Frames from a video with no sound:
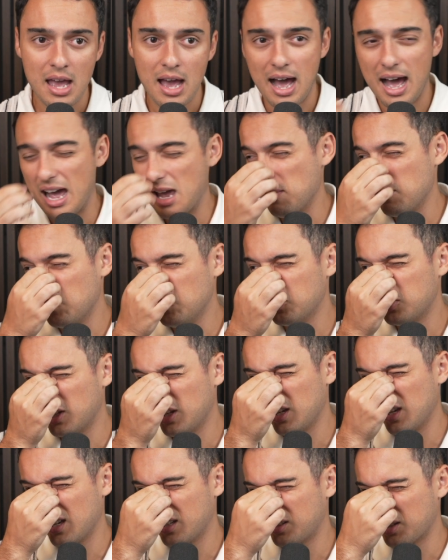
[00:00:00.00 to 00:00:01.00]
I am
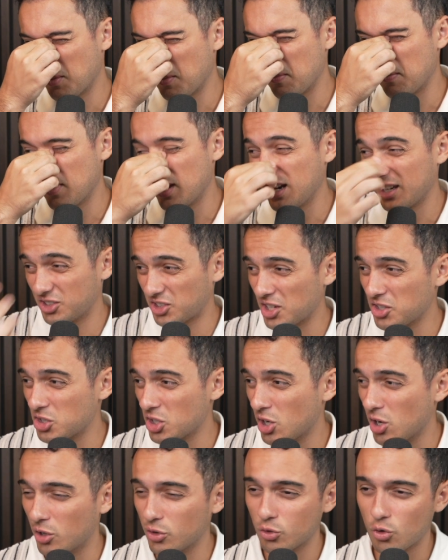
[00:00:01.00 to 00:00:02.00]
using an
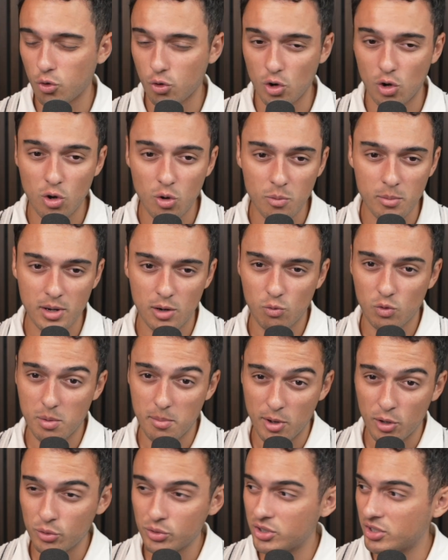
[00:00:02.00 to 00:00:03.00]
extension called Chrome
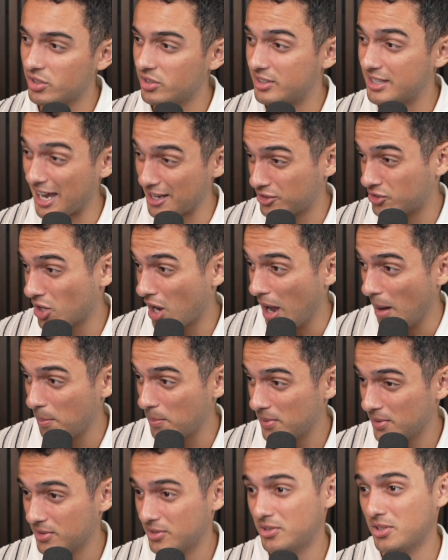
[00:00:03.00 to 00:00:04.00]
Remote
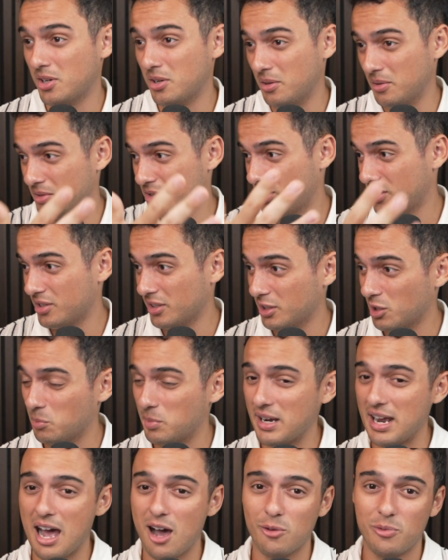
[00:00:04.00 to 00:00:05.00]
Desktop. So just a little
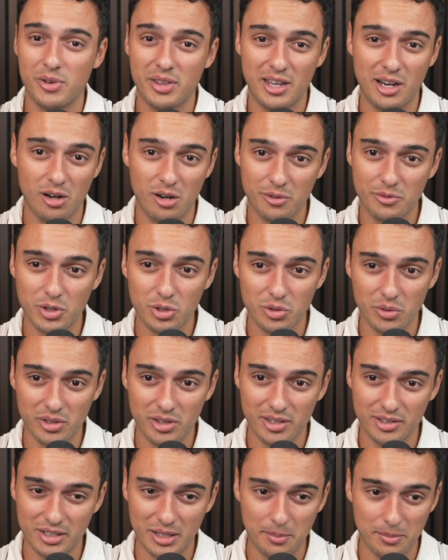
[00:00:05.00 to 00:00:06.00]
bit of alpha there if you're
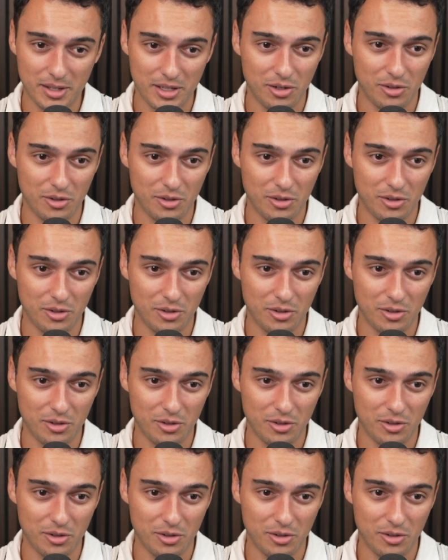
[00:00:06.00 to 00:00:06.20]
doing the same thing